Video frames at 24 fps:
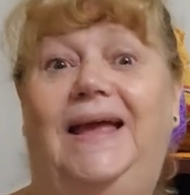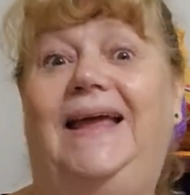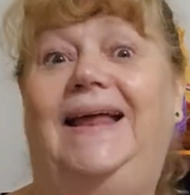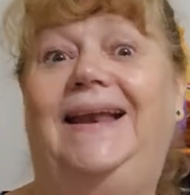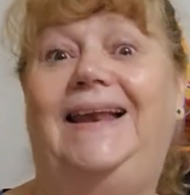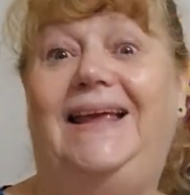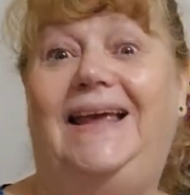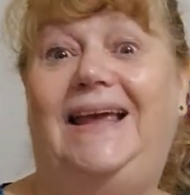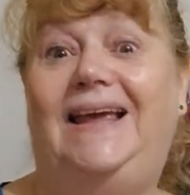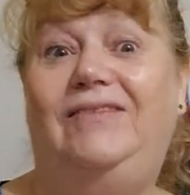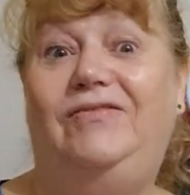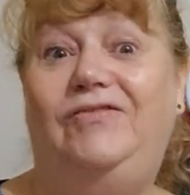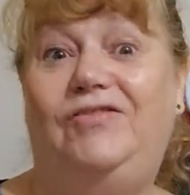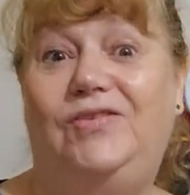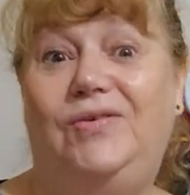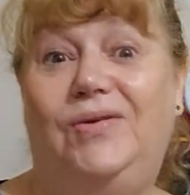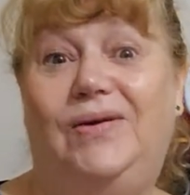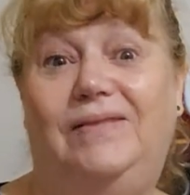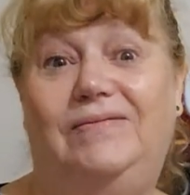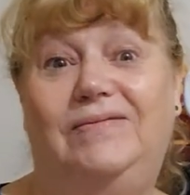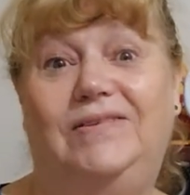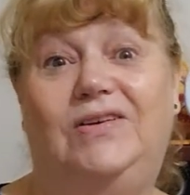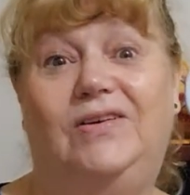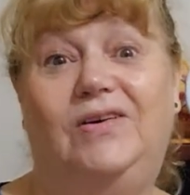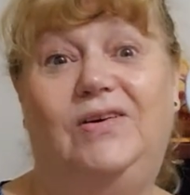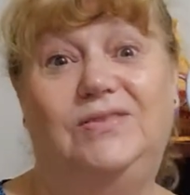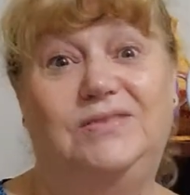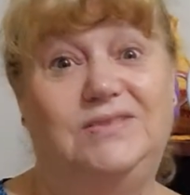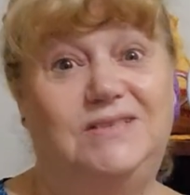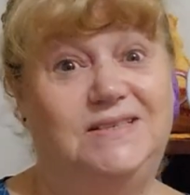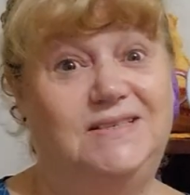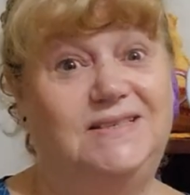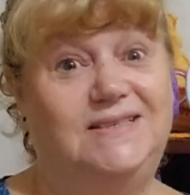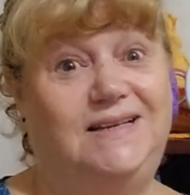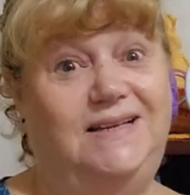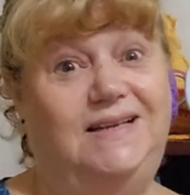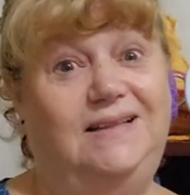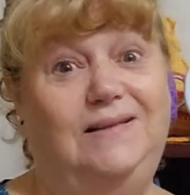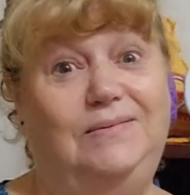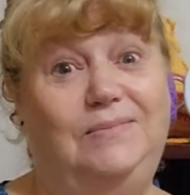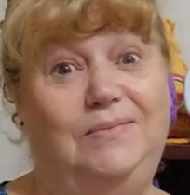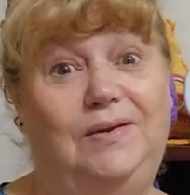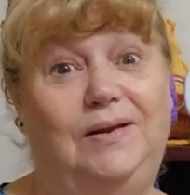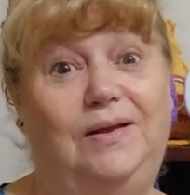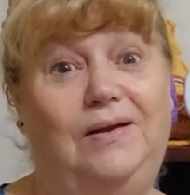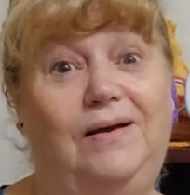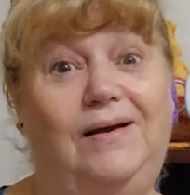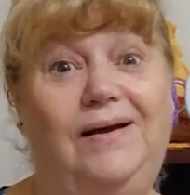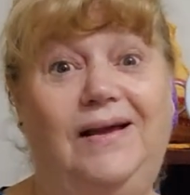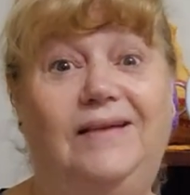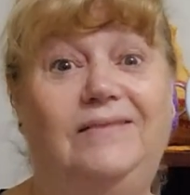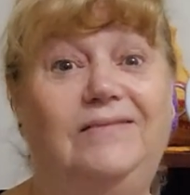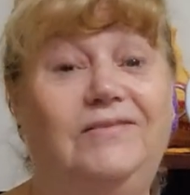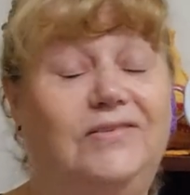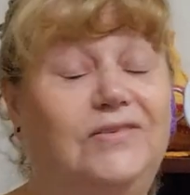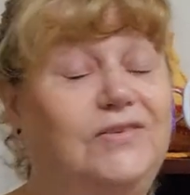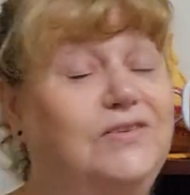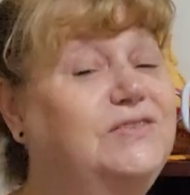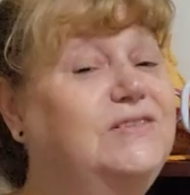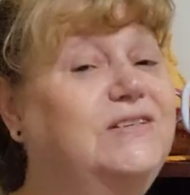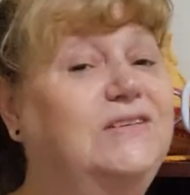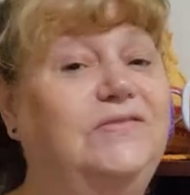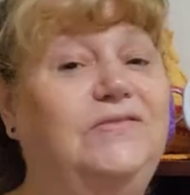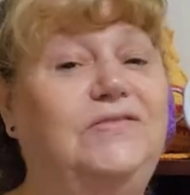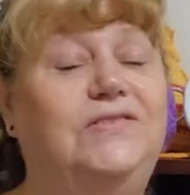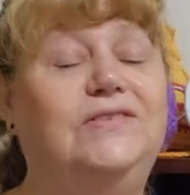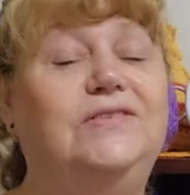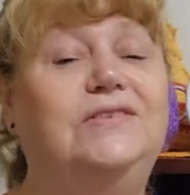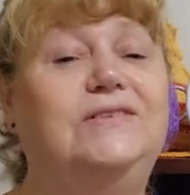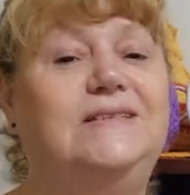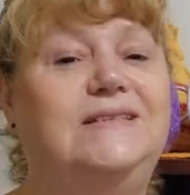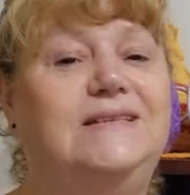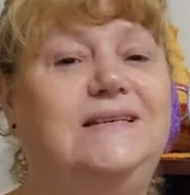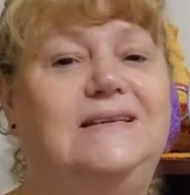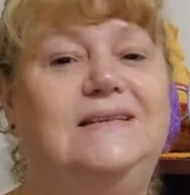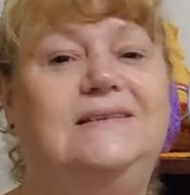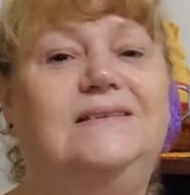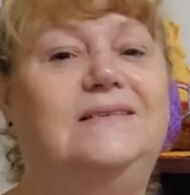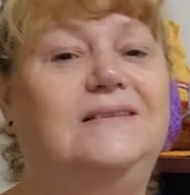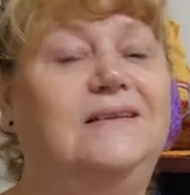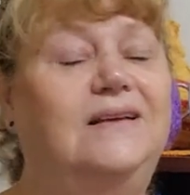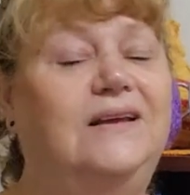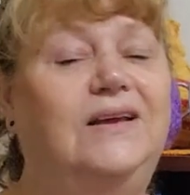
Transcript: and if you ever got to see them live. Because if you did,